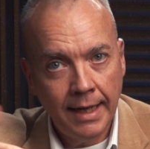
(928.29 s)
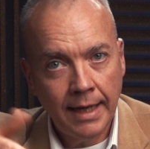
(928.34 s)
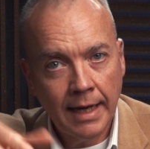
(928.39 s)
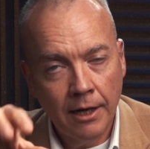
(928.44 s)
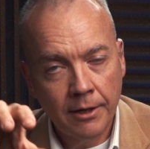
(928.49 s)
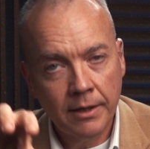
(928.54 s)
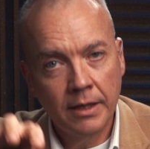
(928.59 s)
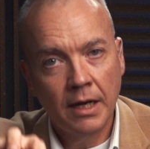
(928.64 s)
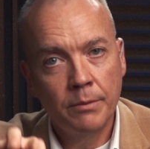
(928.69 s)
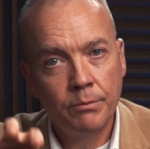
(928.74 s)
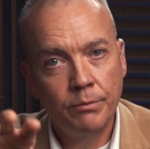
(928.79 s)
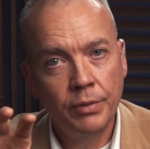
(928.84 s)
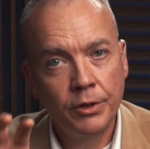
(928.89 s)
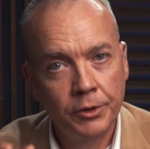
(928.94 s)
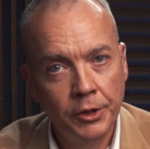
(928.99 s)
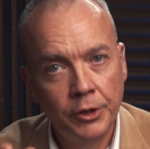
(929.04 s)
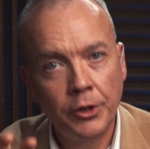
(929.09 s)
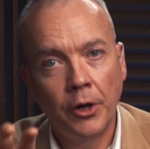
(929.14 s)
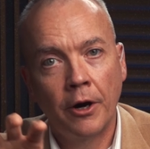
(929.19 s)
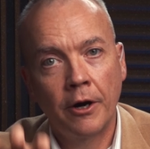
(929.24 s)
How can I build
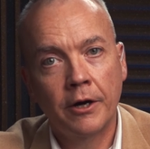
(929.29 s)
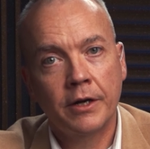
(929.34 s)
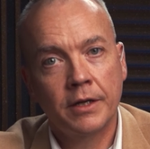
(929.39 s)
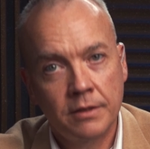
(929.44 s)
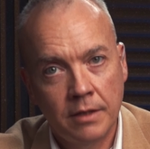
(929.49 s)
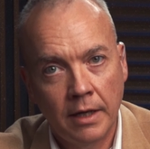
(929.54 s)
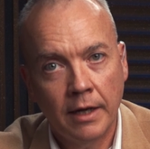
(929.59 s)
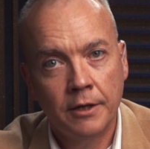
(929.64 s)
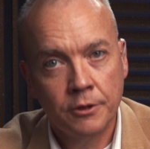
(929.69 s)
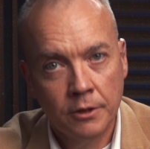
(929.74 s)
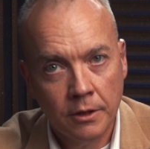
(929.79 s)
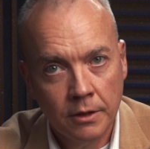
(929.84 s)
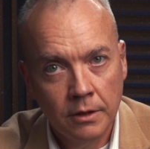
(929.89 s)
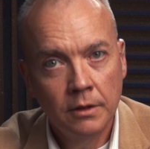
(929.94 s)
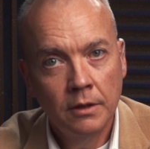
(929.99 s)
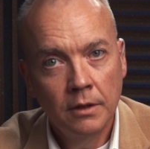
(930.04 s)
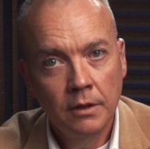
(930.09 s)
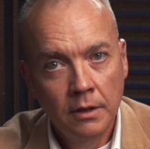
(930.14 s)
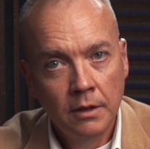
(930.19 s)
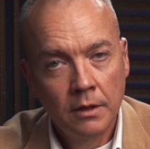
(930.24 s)
an architecture
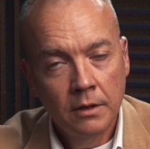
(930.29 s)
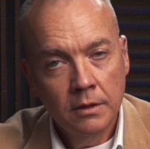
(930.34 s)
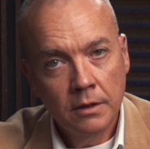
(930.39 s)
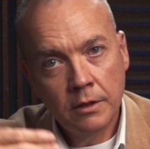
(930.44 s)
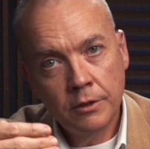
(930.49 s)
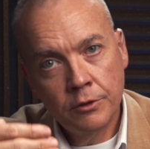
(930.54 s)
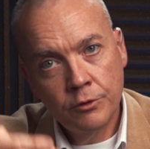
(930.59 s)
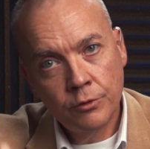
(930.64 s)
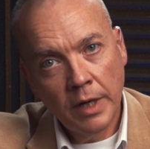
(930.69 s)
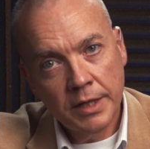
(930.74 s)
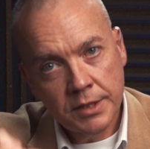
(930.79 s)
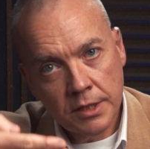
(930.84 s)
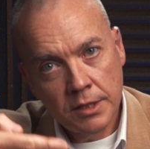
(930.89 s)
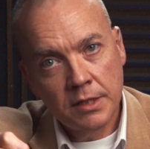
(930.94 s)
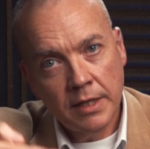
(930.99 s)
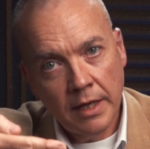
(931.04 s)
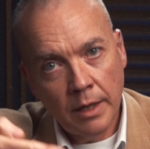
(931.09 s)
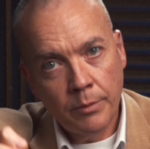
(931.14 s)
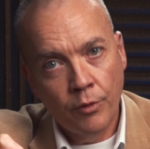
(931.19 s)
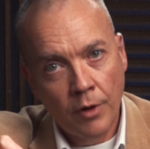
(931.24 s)
that addresses
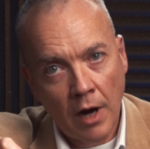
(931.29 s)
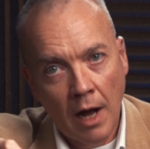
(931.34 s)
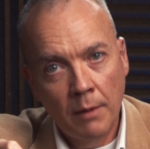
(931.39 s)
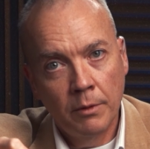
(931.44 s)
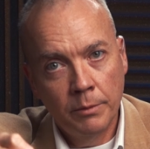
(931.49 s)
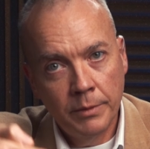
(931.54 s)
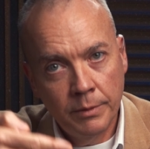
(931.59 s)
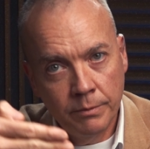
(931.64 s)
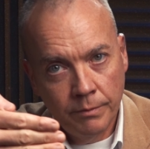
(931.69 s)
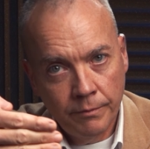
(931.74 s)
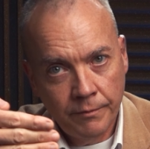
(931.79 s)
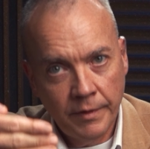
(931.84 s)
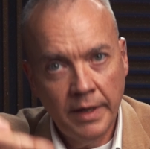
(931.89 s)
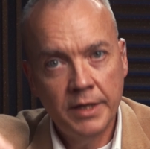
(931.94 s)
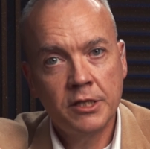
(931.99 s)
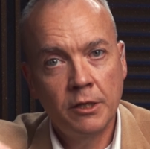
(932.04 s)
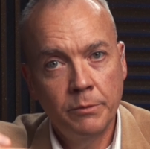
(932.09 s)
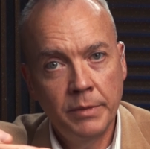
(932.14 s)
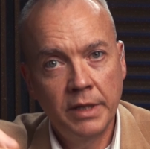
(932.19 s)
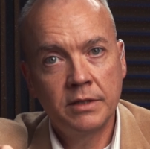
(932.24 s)
that problem
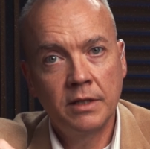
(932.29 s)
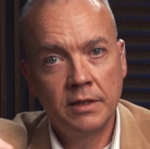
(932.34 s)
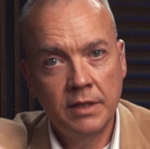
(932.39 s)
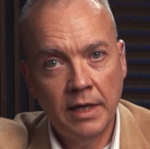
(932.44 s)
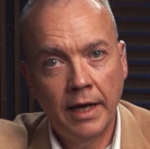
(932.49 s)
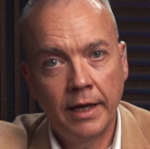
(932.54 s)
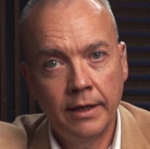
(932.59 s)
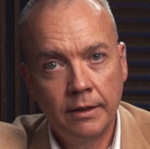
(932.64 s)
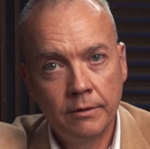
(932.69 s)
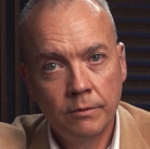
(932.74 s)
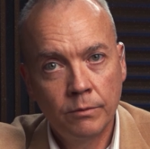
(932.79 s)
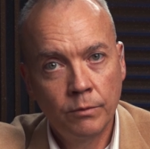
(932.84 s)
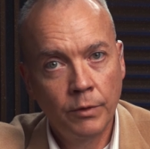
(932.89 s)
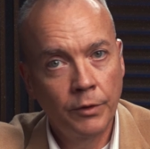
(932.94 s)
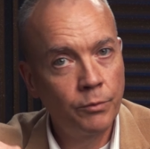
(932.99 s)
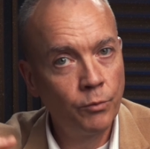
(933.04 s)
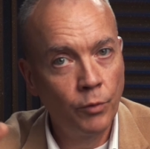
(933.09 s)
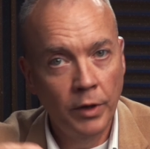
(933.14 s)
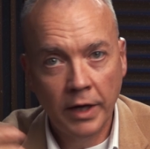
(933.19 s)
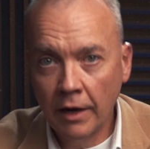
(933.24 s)
facing me today with
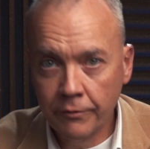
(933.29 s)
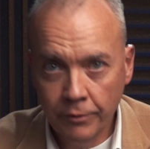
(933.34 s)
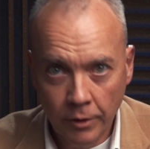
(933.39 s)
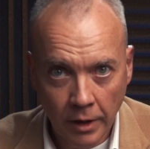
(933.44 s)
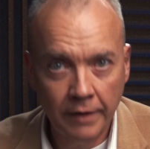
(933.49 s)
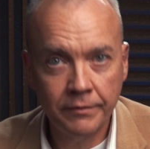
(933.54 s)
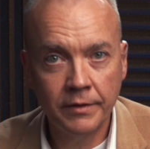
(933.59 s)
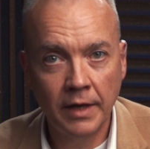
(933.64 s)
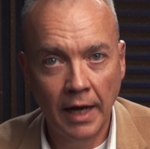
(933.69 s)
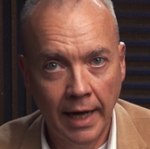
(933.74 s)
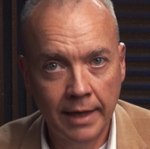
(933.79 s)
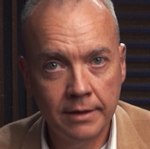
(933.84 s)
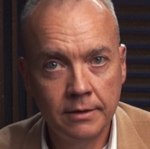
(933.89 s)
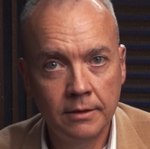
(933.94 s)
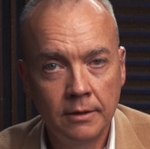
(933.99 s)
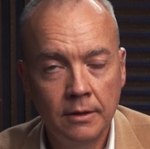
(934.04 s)
whatever I've got?